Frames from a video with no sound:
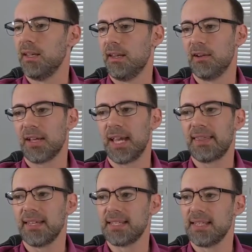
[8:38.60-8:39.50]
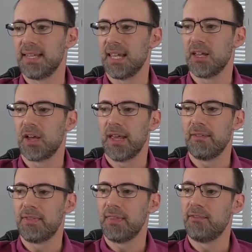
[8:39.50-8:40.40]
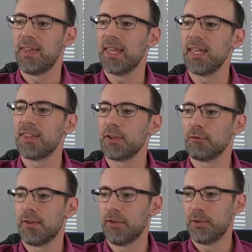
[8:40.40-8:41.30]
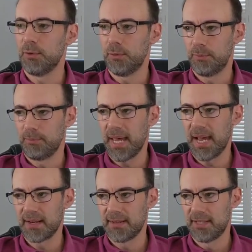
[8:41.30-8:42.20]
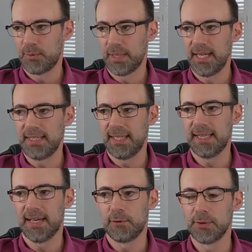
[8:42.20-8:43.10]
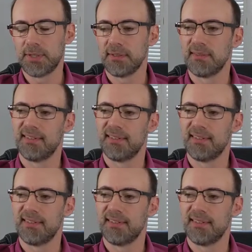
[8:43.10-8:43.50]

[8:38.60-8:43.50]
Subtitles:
you're looking at this and thinking, okay, if they can get the revenue back to 2018 levels,